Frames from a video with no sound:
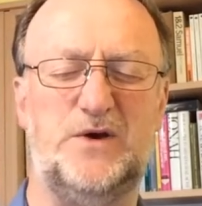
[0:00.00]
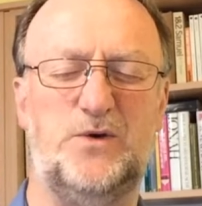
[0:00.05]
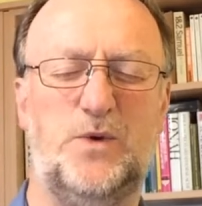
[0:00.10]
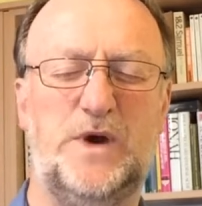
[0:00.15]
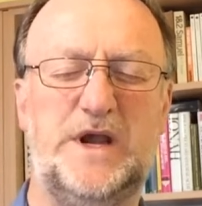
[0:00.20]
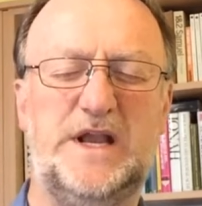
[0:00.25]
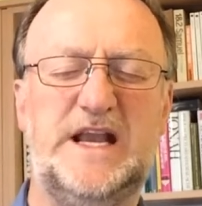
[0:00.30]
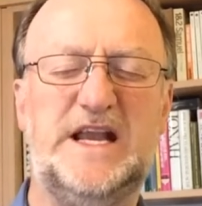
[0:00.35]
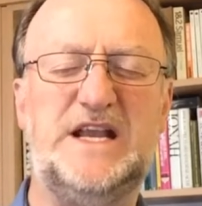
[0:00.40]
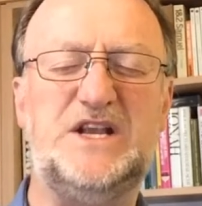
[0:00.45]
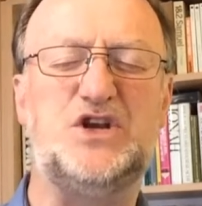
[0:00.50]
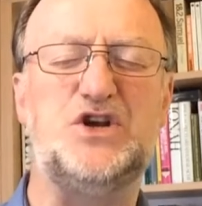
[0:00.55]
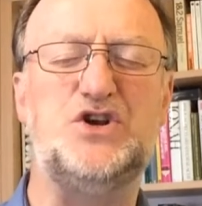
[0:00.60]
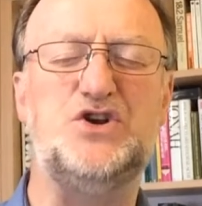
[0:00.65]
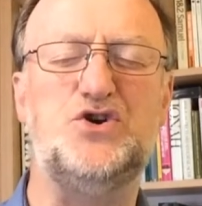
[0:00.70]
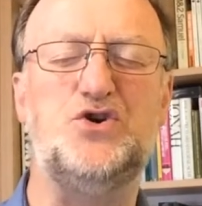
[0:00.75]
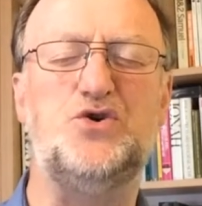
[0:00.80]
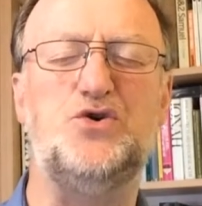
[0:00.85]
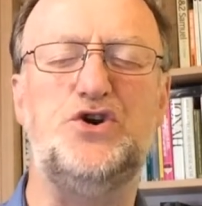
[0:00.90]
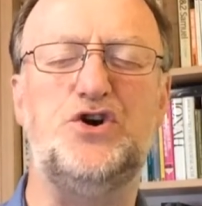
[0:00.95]
We need to
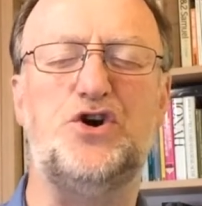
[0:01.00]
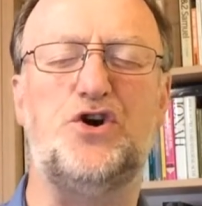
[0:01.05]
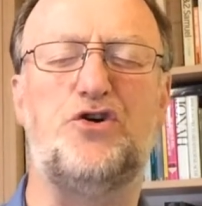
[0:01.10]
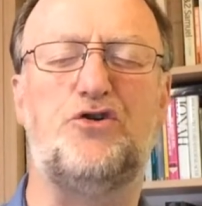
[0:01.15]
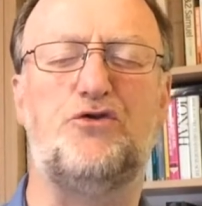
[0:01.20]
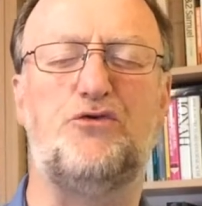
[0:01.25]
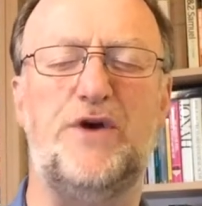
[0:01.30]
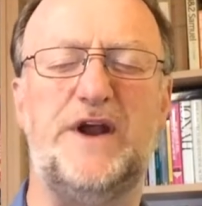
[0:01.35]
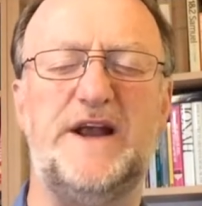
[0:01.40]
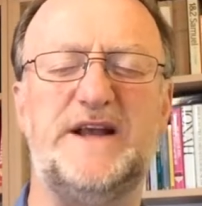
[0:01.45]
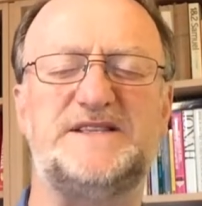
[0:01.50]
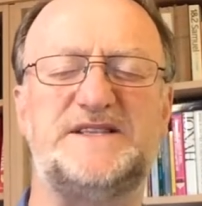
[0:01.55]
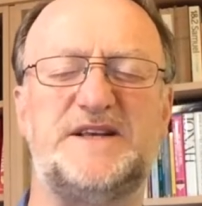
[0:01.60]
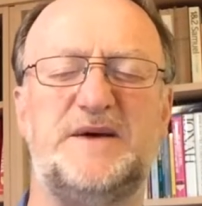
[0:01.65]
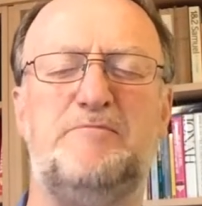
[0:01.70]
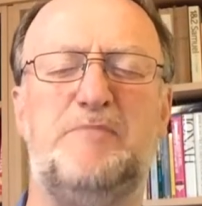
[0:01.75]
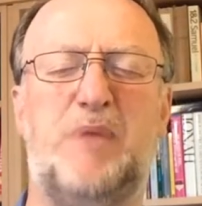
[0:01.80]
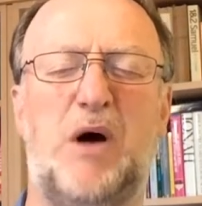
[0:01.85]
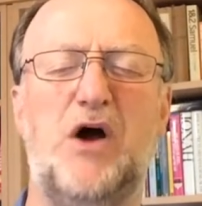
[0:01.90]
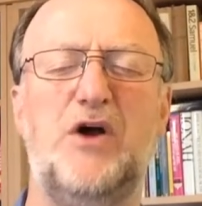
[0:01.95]
know your grace
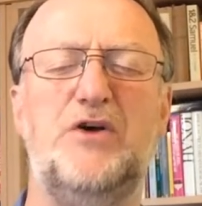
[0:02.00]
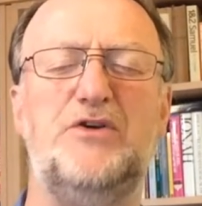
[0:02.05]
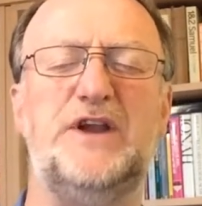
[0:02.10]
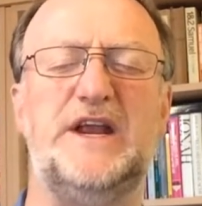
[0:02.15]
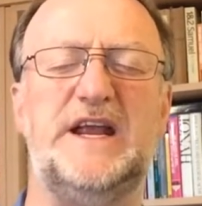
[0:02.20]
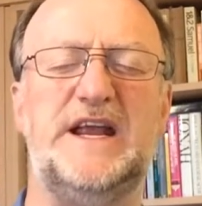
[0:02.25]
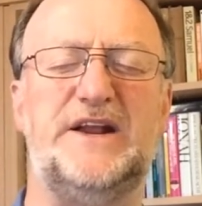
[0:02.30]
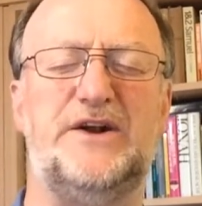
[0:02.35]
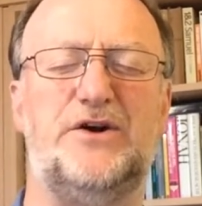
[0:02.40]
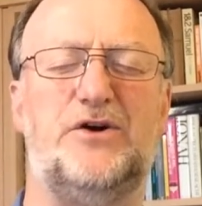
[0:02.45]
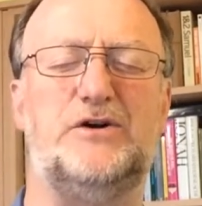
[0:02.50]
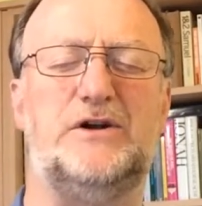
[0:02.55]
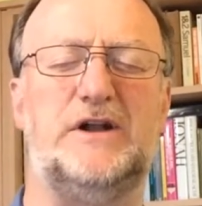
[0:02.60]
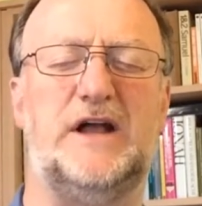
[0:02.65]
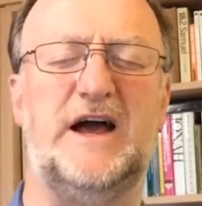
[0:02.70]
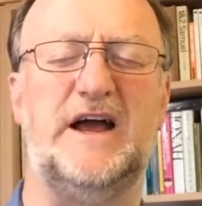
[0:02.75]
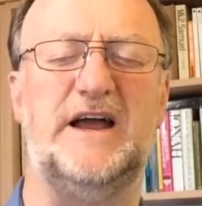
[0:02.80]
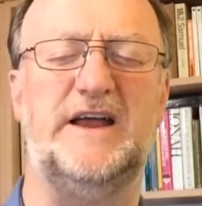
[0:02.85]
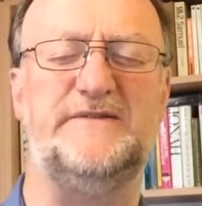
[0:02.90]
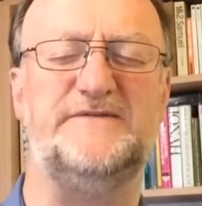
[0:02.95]
abounding in our
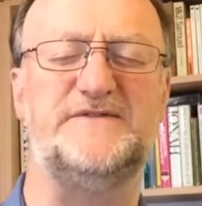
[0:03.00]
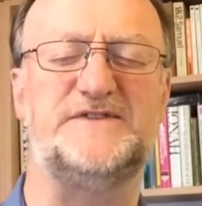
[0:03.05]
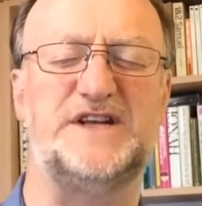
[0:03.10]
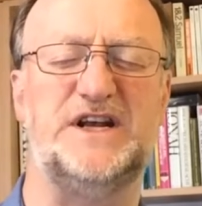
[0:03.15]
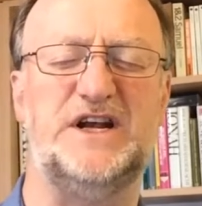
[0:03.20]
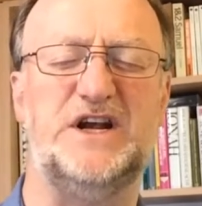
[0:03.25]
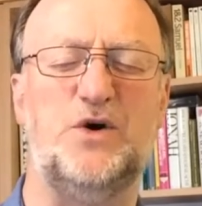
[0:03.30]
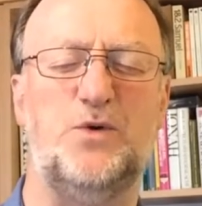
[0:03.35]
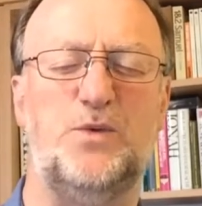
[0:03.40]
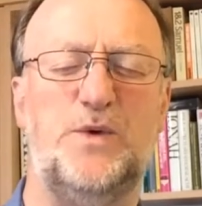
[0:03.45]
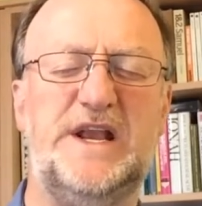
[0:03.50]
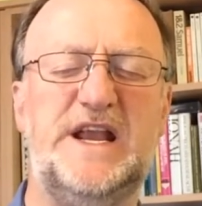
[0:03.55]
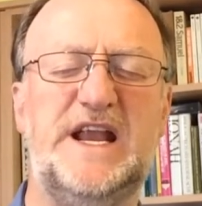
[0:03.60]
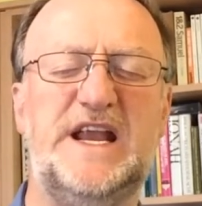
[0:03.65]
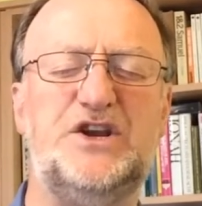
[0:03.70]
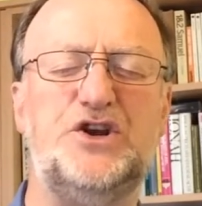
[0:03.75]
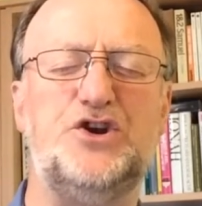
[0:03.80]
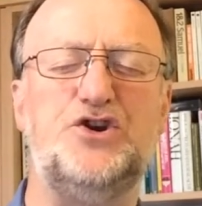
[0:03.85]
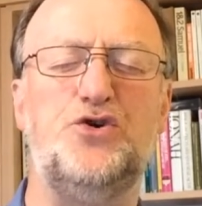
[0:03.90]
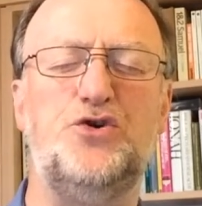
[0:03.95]
lives. We
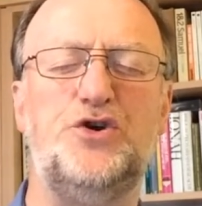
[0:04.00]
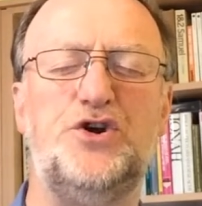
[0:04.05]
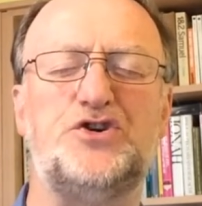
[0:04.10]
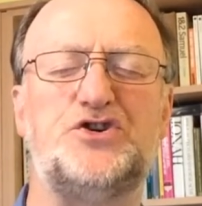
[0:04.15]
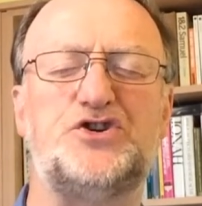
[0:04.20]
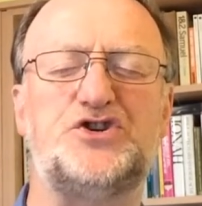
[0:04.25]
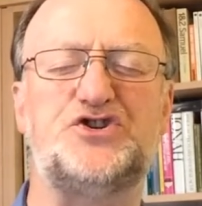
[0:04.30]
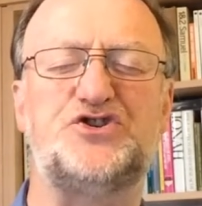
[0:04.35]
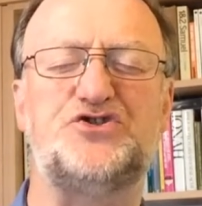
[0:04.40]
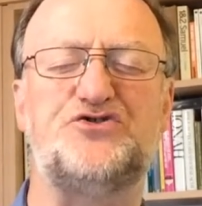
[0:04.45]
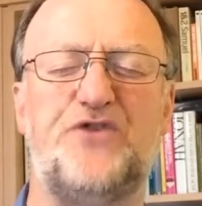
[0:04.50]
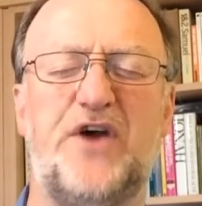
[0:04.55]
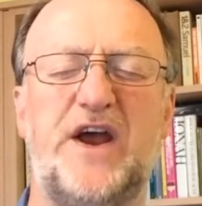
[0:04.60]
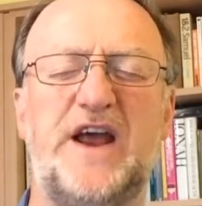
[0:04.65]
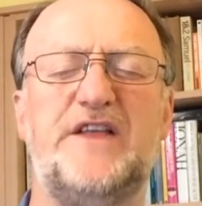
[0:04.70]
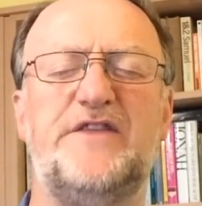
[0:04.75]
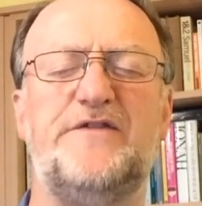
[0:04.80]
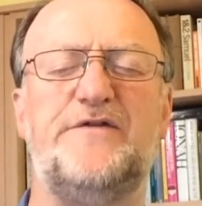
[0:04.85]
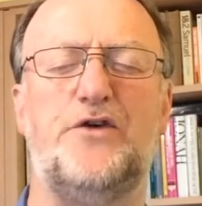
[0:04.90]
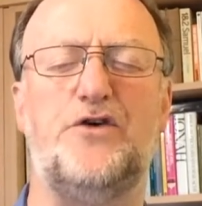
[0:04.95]
need to know your
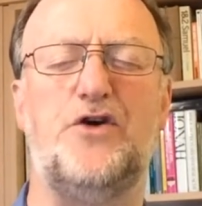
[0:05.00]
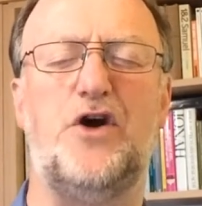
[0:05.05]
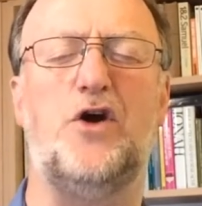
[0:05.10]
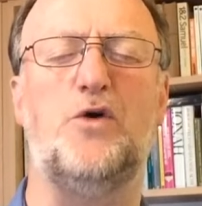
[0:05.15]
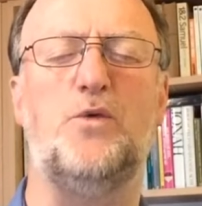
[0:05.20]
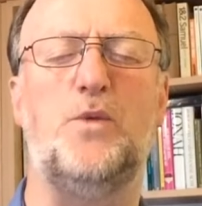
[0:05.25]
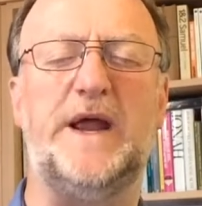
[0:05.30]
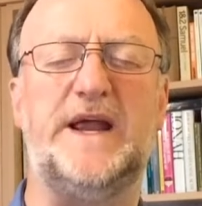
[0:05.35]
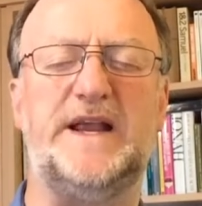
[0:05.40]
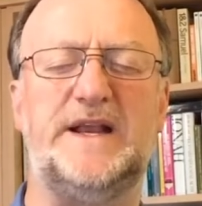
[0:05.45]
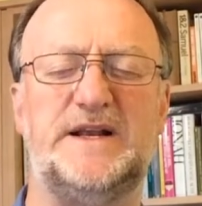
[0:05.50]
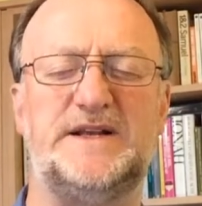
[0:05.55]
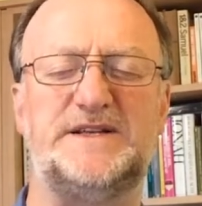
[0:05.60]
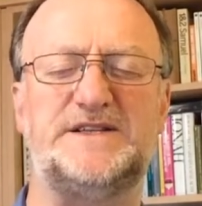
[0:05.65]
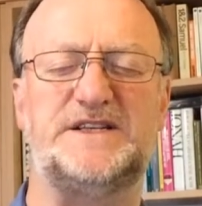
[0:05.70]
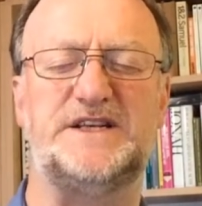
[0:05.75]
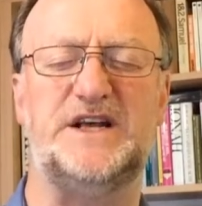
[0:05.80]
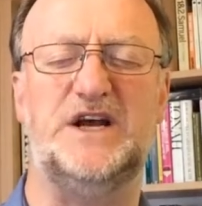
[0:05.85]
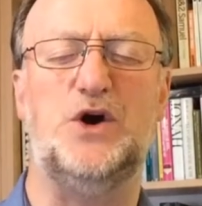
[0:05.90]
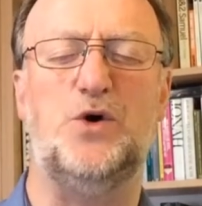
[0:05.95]
strength for our
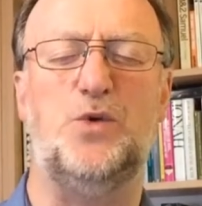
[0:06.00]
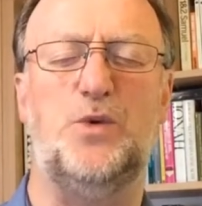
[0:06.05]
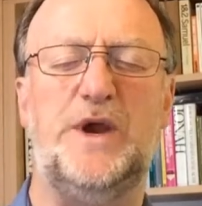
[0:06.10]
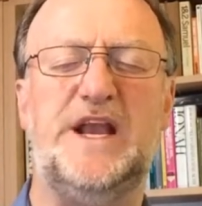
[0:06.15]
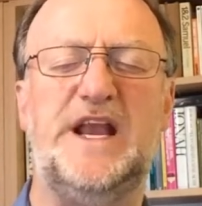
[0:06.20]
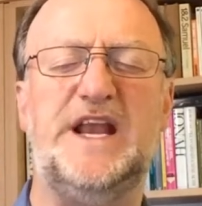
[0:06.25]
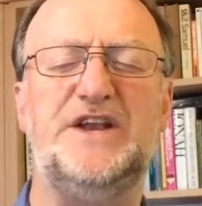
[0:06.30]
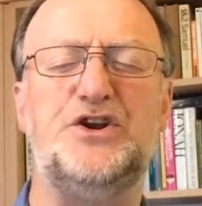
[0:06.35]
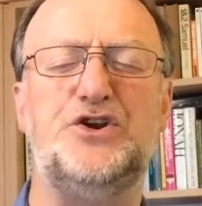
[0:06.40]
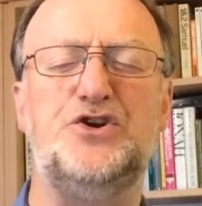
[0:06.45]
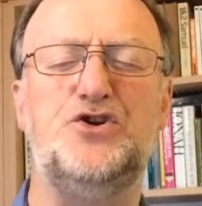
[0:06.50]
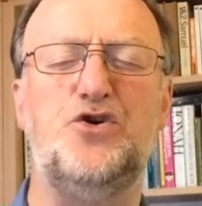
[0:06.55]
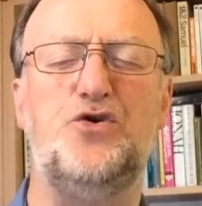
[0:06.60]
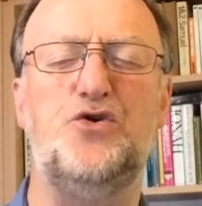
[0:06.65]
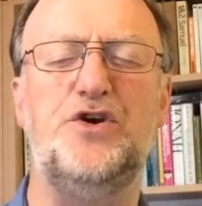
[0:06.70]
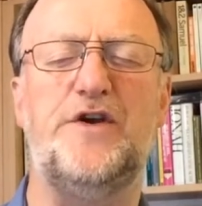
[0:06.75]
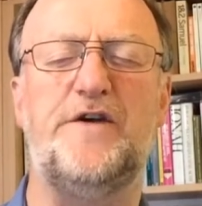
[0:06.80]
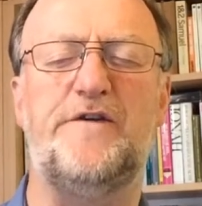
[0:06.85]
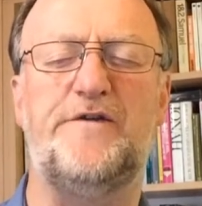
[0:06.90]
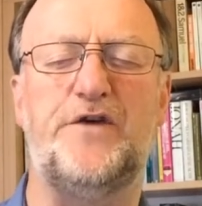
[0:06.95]
weakness. We need to know
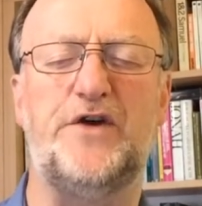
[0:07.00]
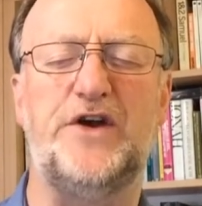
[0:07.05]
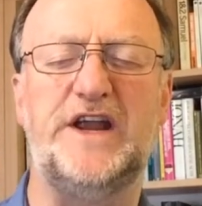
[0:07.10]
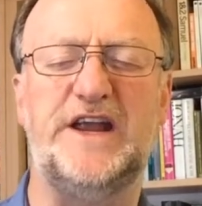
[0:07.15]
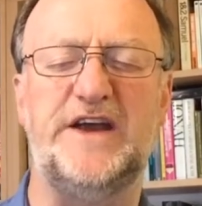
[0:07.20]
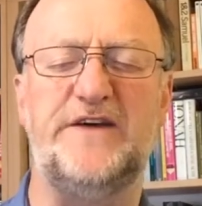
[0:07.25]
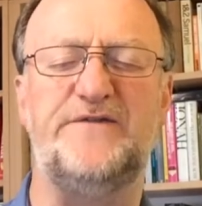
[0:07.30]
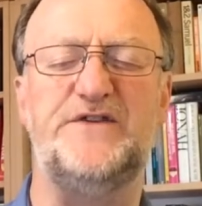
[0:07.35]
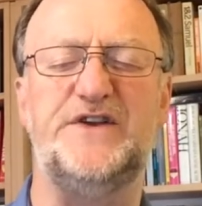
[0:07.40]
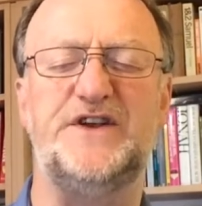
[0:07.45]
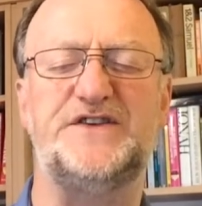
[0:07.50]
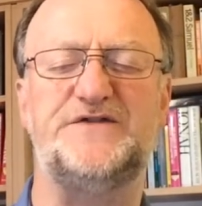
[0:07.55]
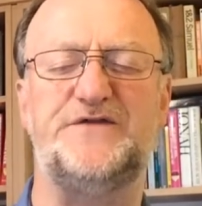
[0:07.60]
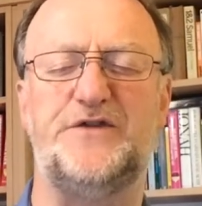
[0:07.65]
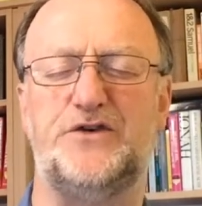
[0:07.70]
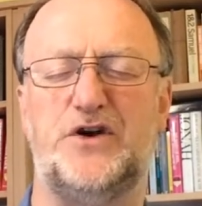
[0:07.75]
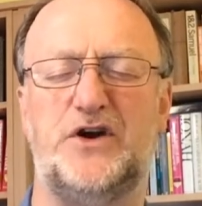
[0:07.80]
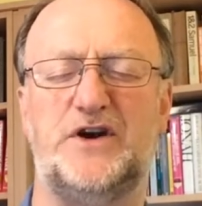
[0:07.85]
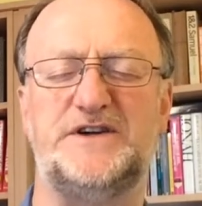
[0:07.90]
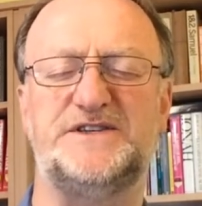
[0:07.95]
your forgiveness
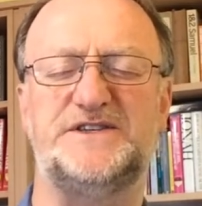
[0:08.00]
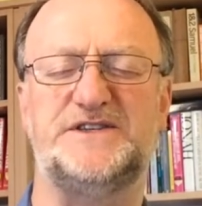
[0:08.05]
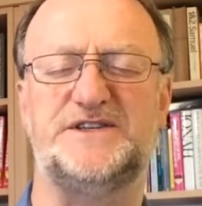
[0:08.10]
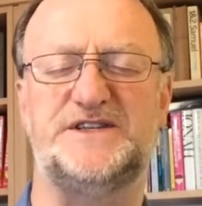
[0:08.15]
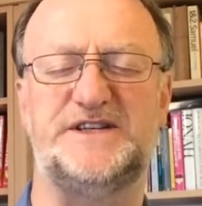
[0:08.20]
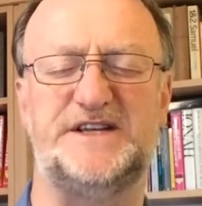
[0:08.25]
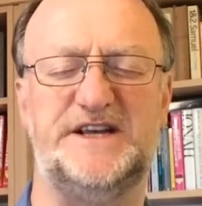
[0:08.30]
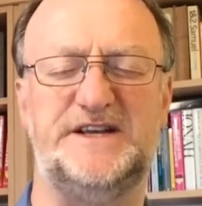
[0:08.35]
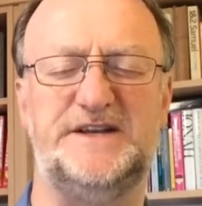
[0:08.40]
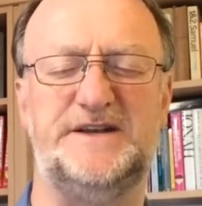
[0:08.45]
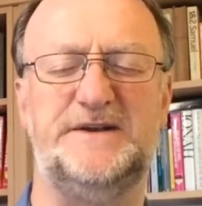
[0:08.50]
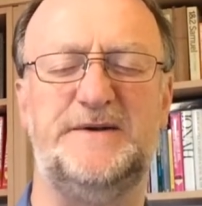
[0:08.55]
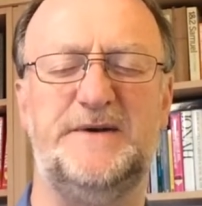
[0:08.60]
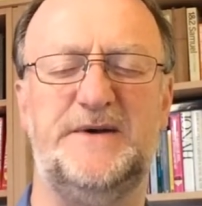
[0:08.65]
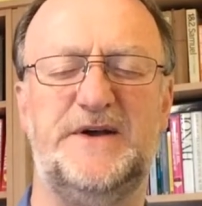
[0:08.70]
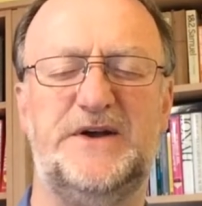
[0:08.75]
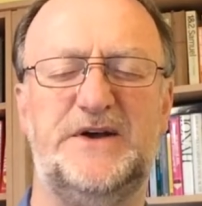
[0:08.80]
for our sin.